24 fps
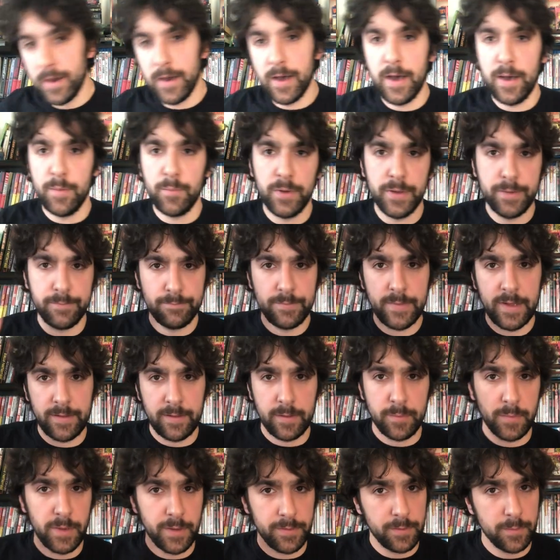but that's
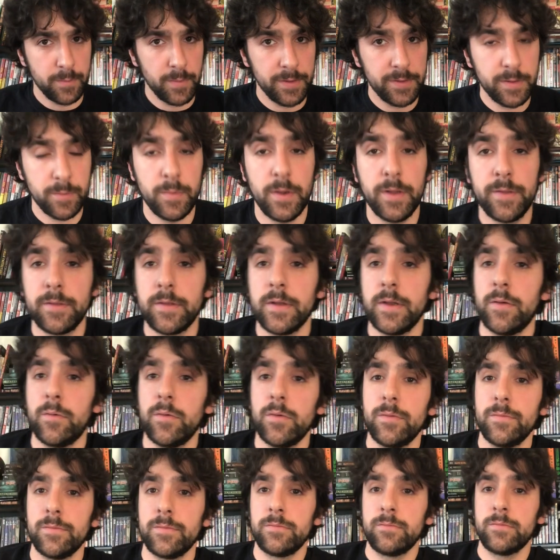in months and months and months, and I
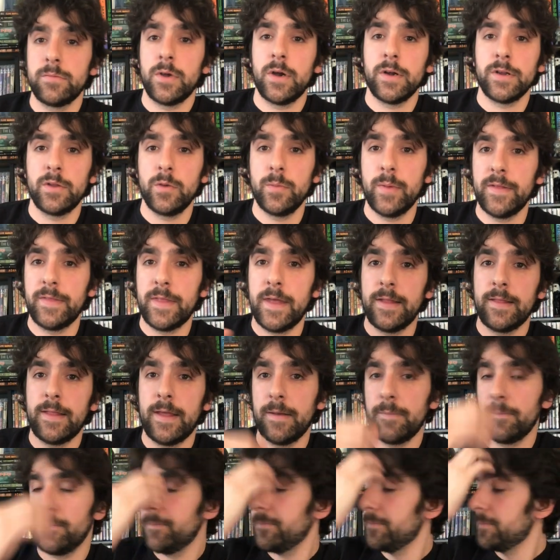will talk to you about that then.